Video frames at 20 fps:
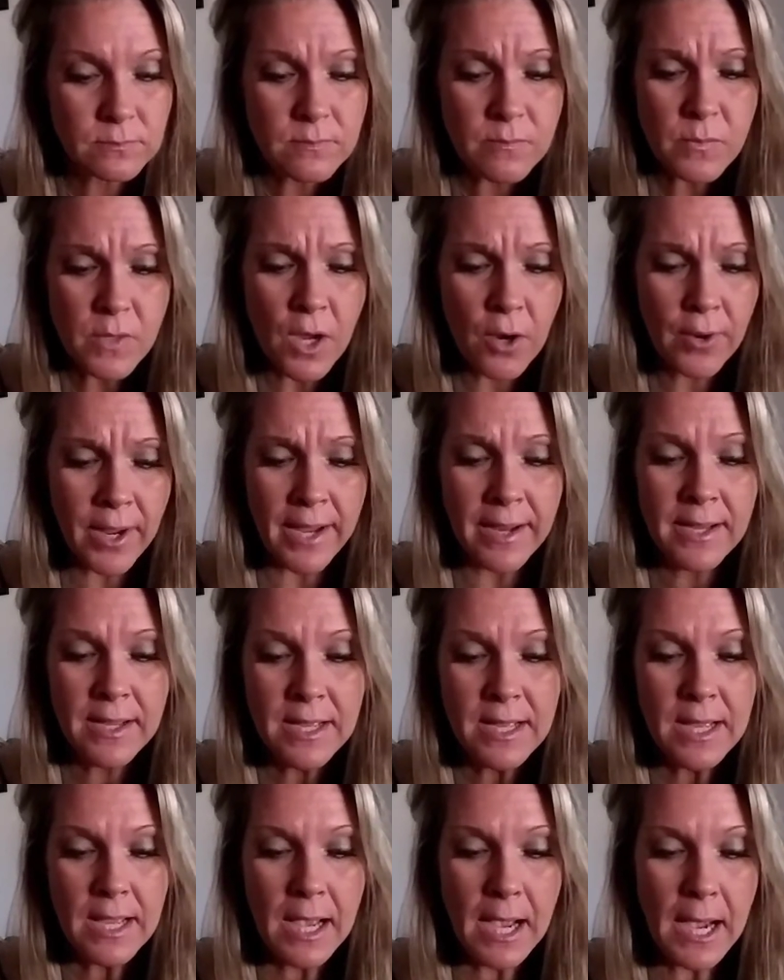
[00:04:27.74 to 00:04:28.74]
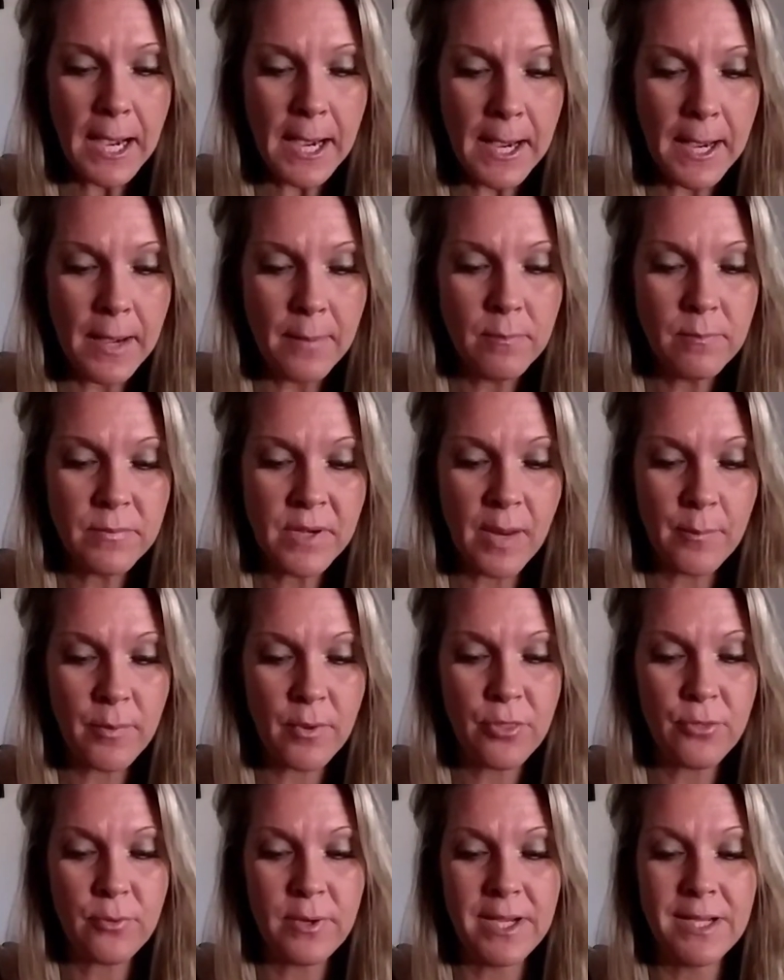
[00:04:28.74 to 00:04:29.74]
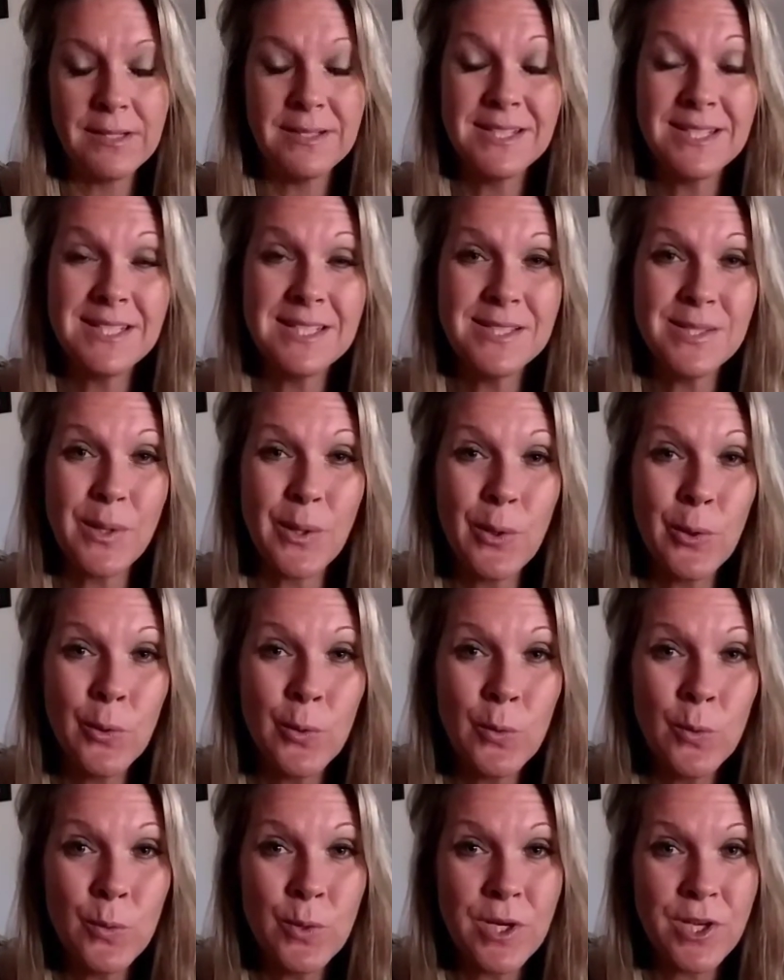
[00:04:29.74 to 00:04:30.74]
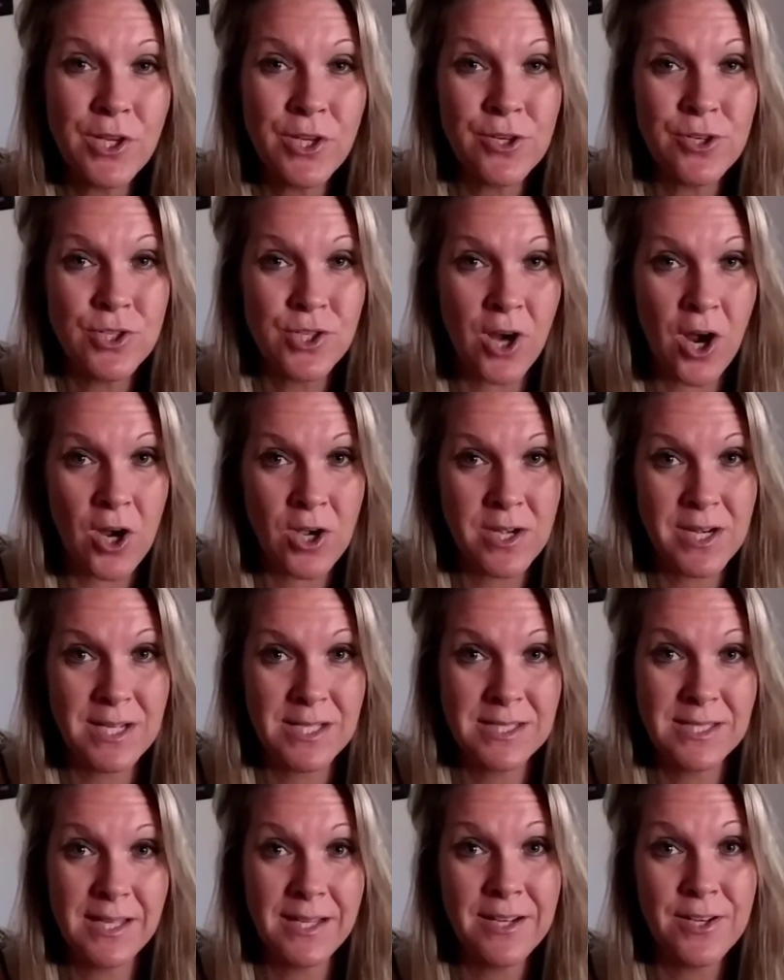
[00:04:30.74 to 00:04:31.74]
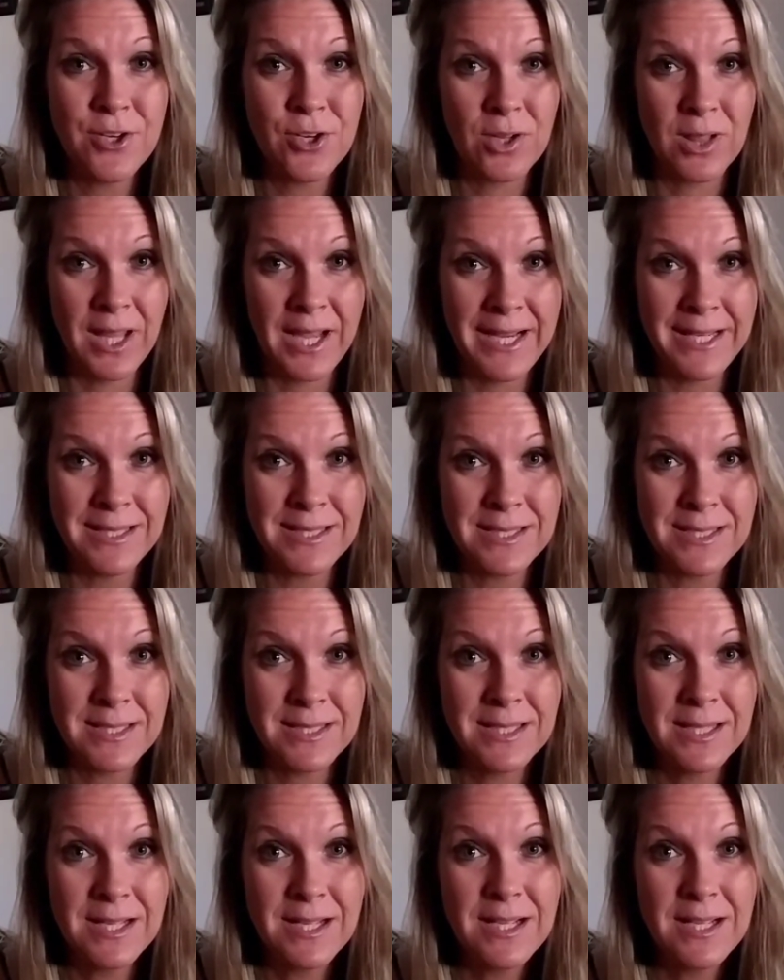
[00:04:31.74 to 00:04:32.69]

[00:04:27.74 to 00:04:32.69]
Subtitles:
Okay. Number 3 is own your darkness and your light.